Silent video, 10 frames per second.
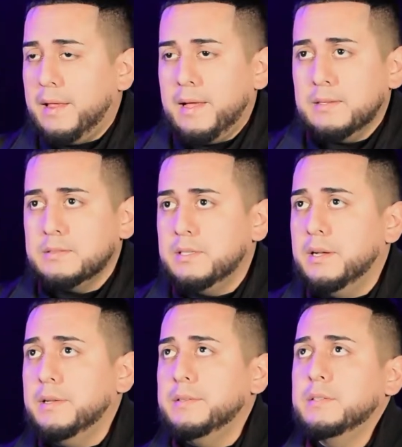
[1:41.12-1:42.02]
has
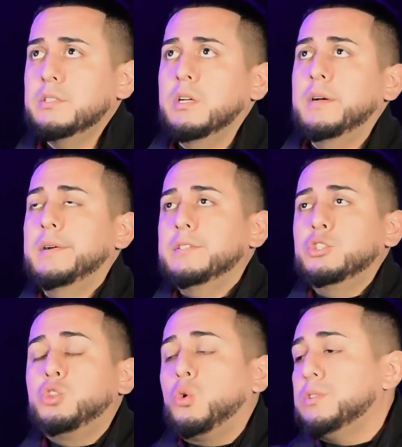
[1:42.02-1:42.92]
done
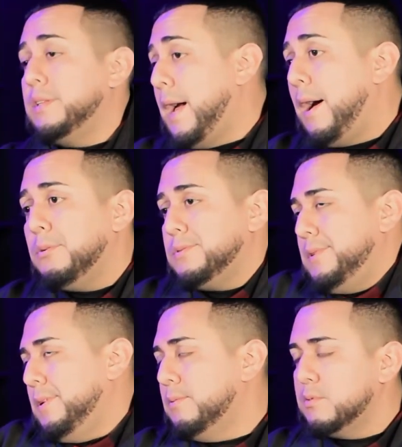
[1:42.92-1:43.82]
chores at the house,
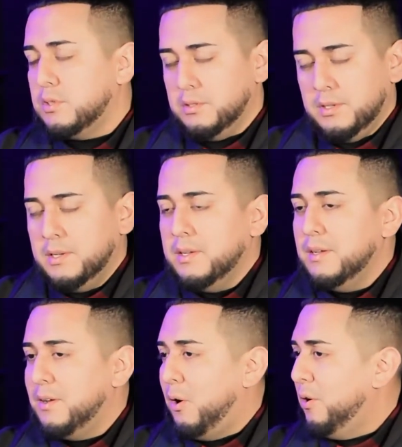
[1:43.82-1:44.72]
to
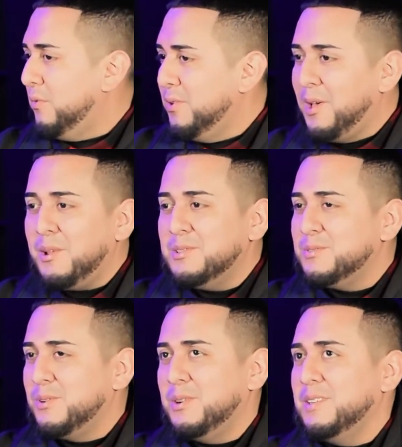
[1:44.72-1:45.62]
earn a few dollars
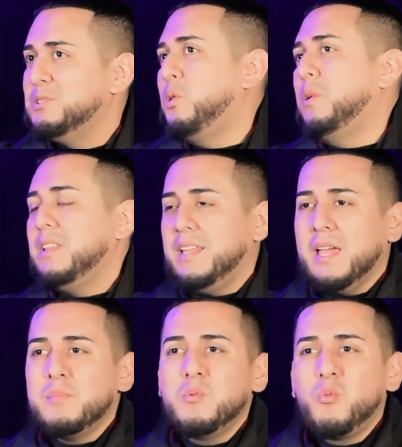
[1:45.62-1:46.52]
for a toy that he
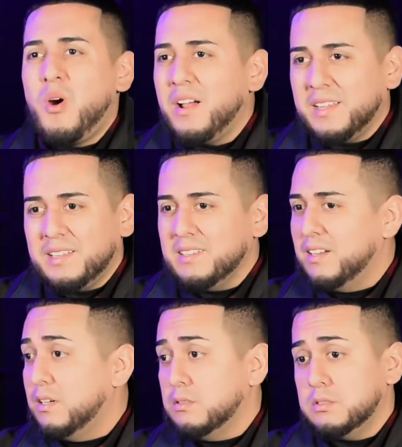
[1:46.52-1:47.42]
had been wanting,
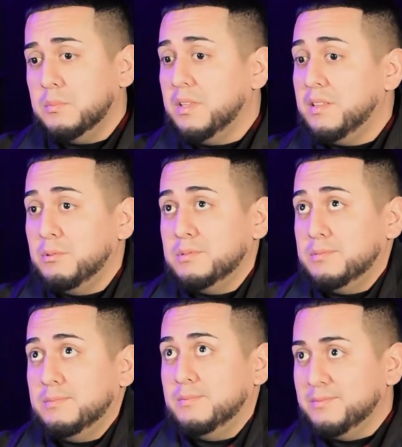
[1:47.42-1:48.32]
something that
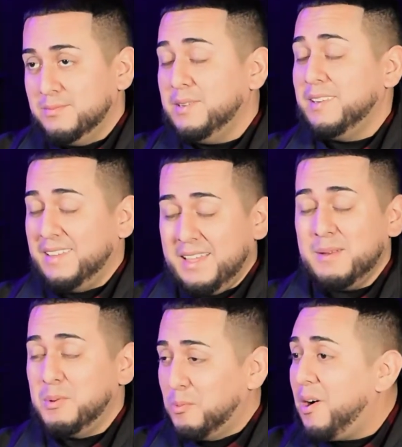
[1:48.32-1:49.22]
was really he
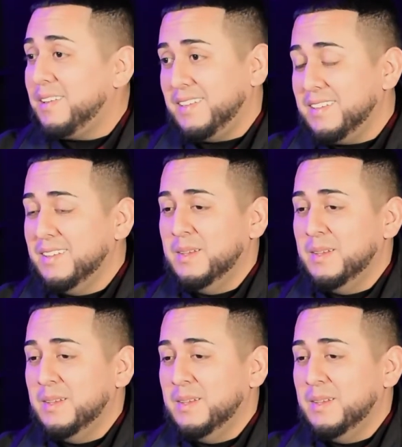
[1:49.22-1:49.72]
had been wanting.